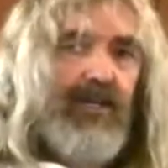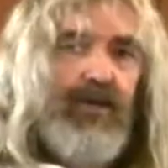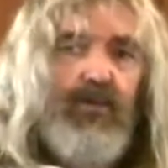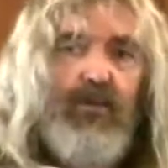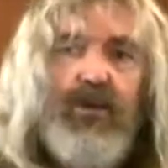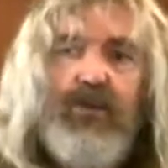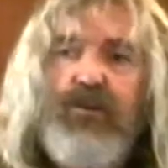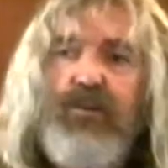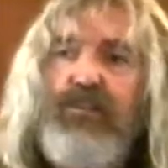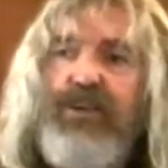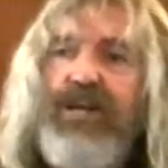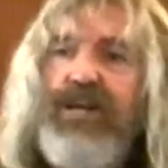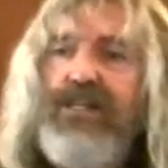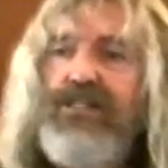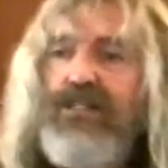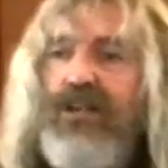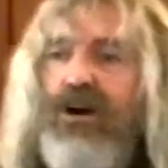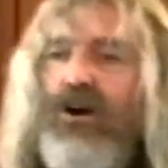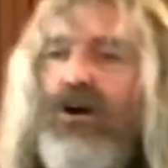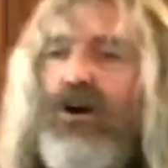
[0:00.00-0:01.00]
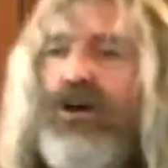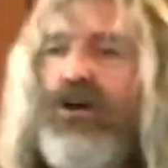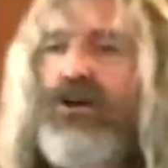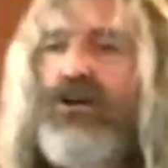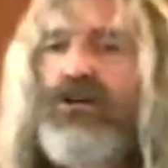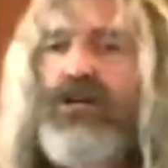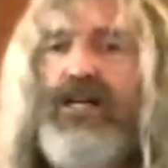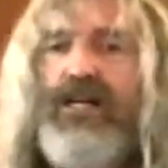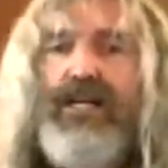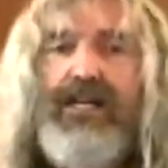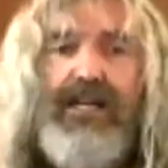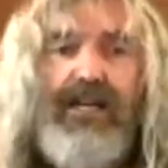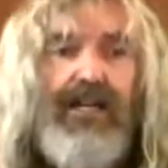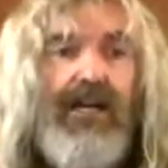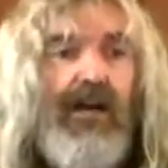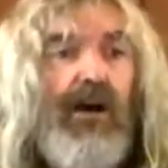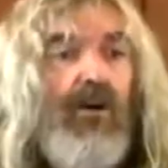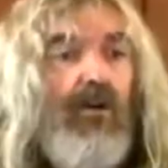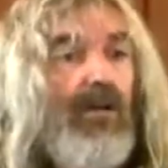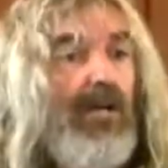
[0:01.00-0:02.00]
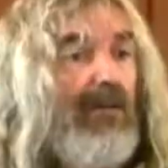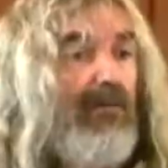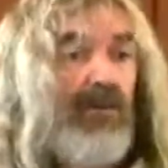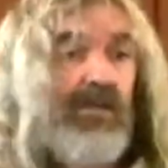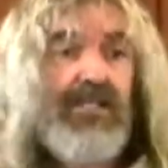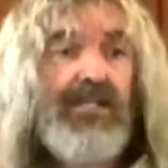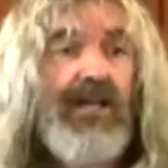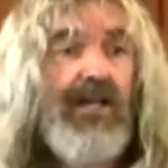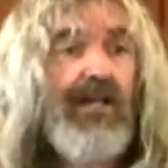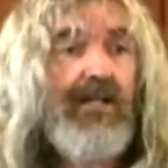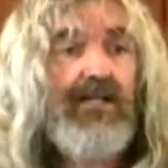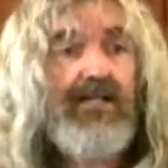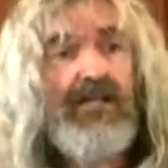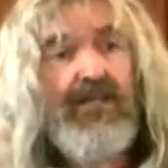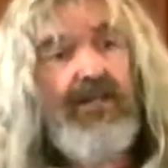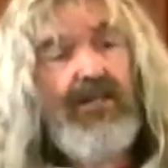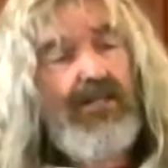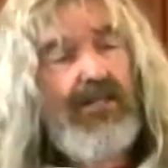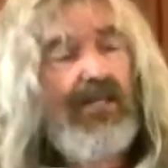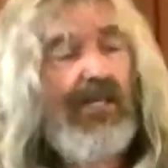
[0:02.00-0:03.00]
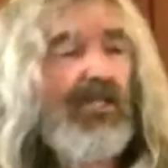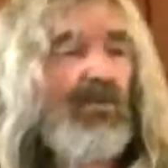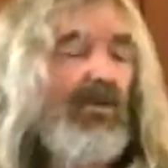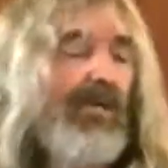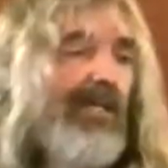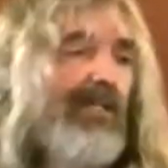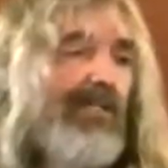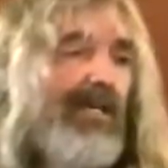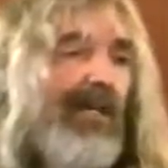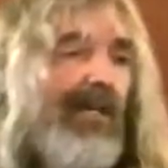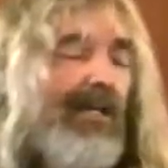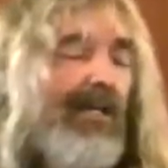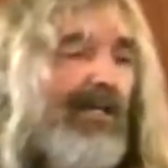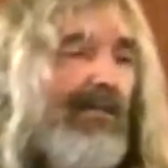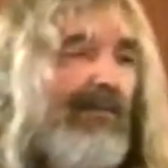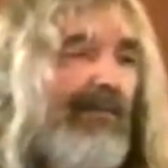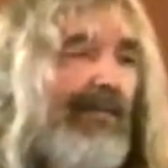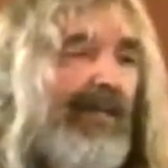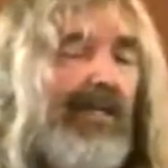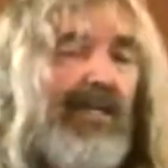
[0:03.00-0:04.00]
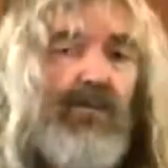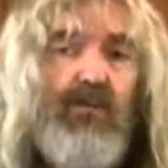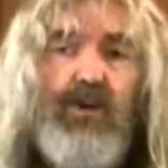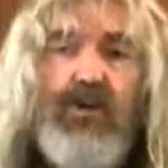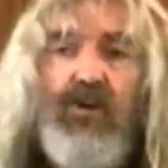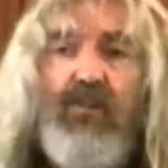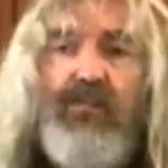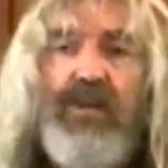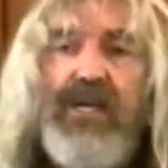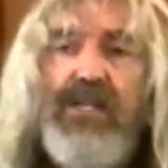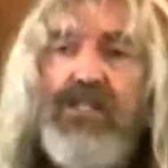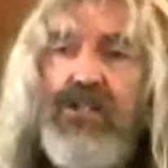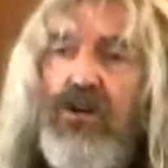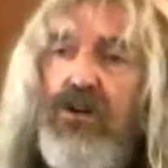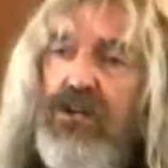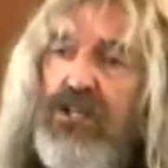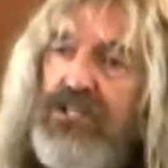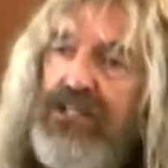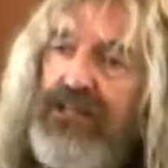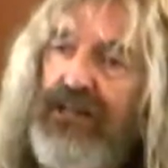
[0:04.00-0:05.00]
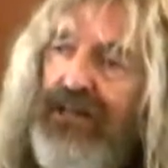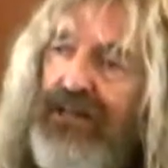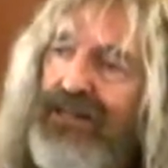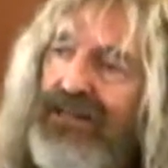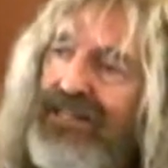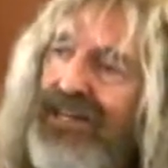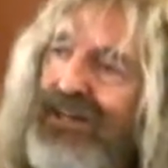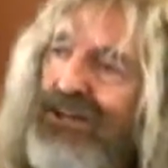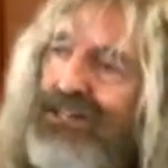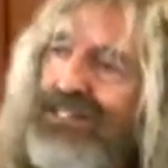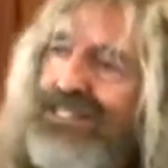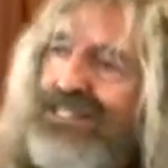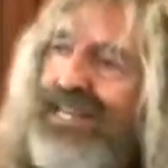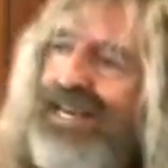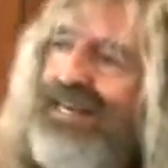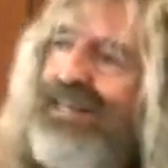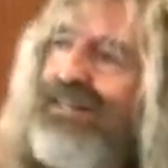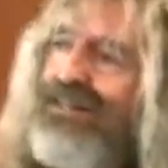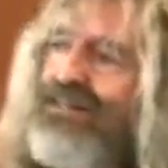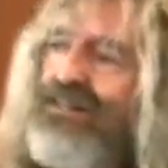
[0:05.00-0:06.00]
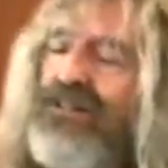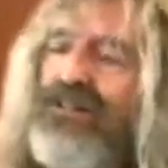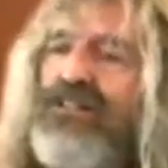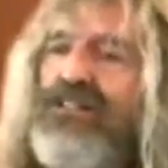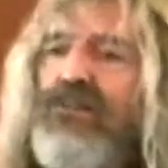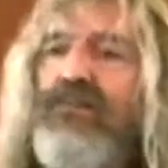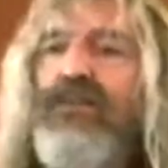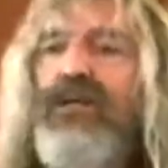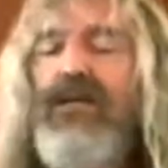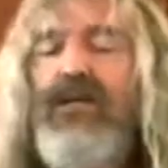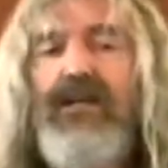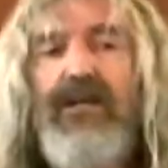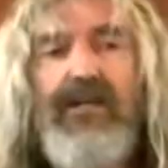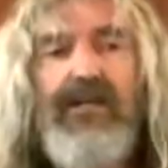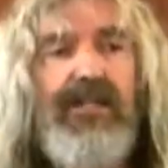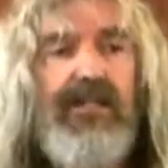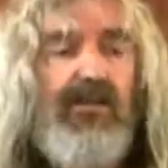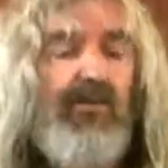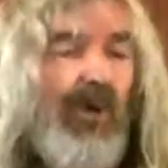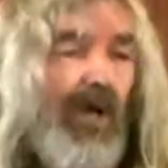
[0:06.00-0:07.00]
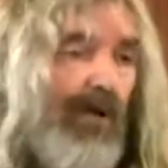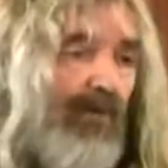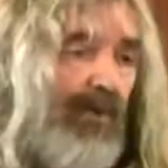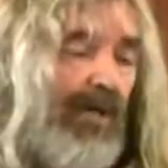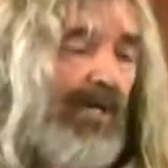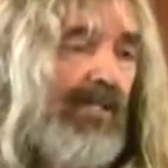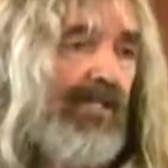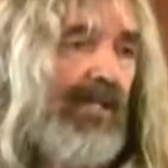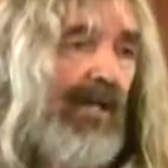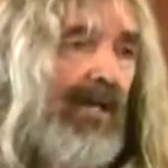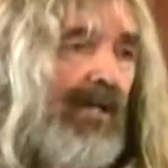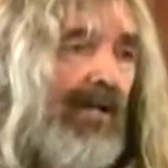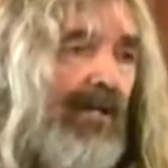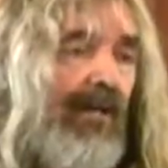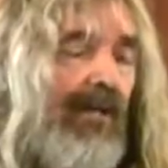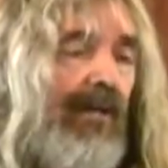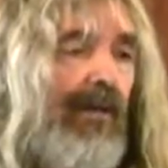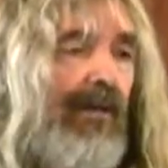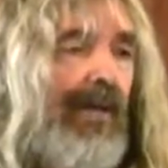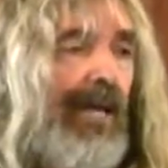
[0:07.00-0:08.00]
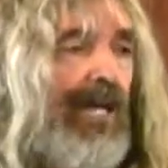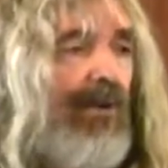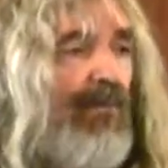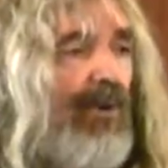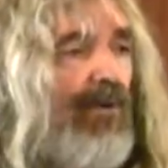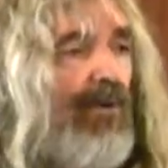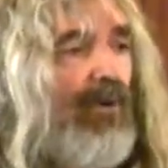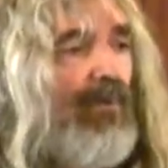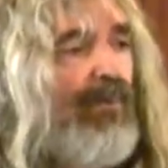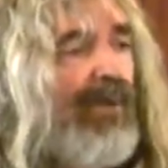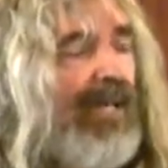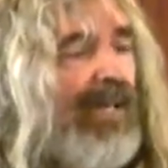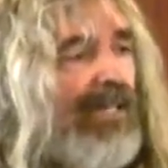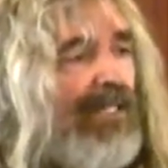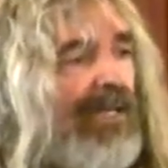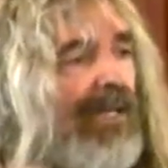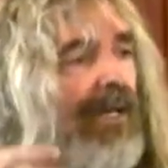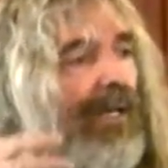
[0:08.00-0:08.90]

We replace all our liver cells in a 6-week cycle. We replace our entire skeletal system in a 12-week cycle, and we replace